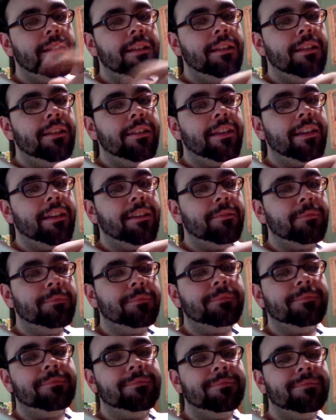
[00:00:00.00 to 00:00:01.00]
Hello there.
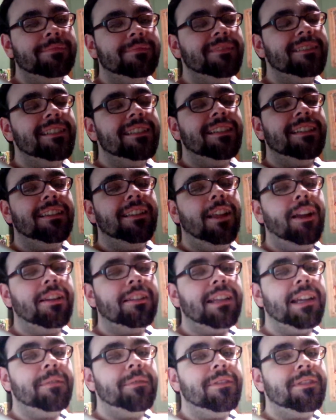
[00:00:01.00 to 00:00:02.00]

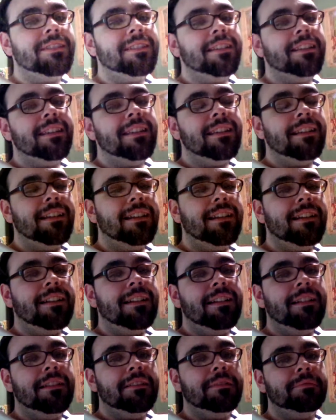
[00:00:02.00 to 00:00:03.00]
Long time no see.
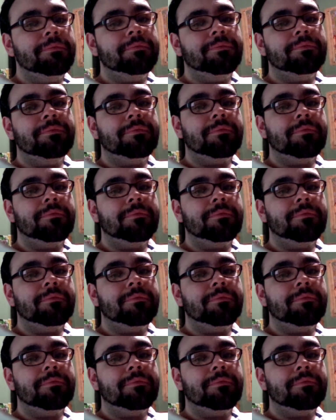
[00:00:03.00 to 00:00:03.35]
Not